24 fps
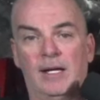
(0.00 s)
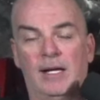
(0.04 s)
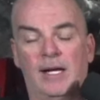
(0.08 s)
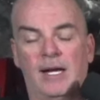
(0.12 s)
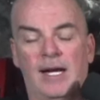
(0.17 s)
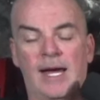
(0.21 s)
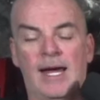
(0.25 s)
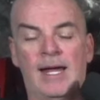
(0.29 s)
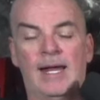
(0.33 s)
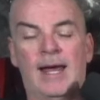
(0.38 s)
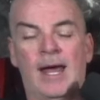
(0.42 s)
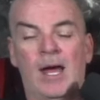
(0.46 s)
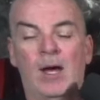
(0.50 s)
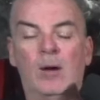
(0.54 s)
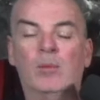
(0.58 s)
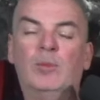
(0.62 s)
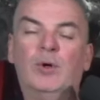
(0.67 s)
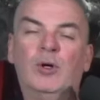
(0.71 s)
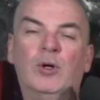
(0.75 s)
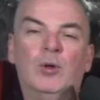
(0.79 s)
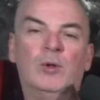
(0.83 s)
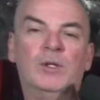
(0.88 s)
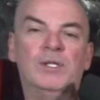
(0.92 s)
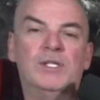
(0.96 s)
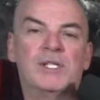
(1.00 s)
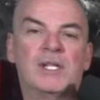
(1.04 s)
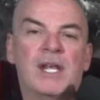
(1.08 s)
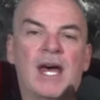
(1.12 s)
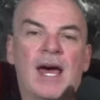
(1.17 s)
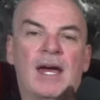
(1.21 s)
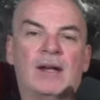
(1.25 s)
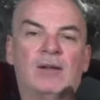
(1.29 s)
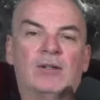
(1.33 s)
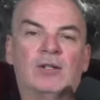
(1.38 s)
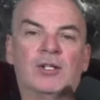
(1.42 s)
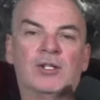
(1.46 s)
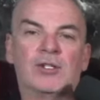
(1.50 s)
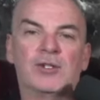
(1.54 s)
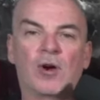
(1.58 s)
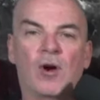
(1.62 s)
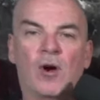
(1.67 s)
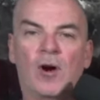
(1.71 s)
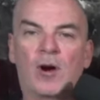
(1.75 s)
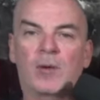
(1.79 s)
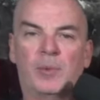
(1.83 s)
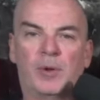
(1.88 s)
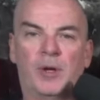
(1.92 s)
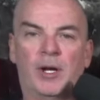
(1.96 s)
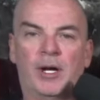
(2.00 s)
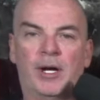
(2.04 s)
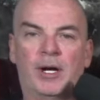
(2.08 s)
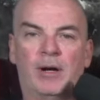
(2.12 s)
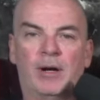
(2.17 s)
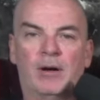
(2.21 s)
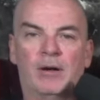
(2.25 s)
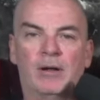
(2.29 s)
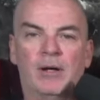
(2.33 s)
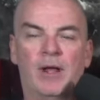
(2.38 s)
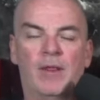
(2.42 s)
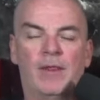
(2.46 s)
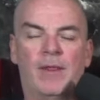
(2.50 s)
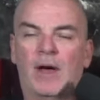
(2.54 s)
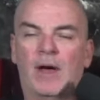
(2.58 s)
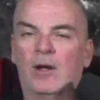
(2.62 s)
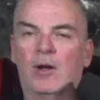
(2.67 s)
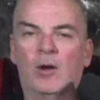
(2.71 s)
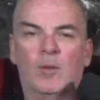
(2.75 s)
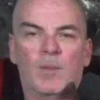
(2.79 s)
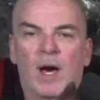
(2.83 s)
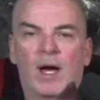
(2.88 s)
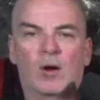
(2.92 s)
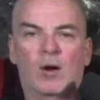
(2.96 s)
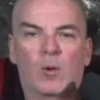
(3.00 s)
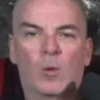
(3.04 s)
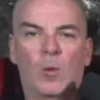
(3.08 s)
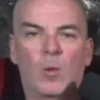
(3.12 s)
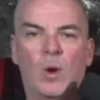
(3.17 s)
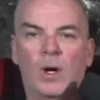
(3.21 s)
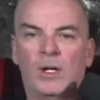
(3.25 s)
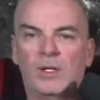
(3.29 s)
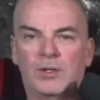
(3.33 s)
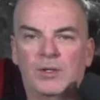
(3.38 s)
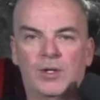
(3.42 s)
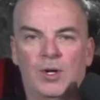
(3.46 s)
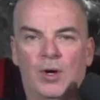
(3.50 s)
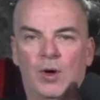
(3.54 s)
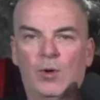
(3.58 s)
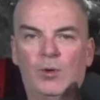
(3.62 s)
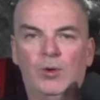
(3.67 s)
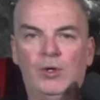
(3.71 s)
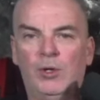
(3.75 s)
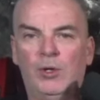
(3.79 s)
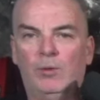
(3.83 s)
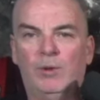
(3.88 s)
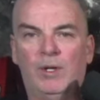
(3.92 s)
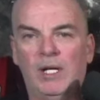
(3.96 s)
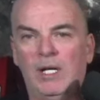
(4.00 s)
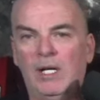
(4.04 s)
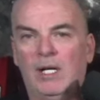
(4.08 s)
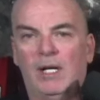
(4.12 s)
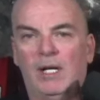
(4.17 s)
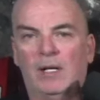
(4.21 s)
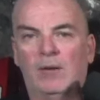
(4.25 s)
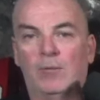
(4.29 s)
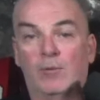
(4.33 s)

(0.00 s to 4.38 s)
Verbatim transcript: And Emppu is that guitar player that no matter what tone you need,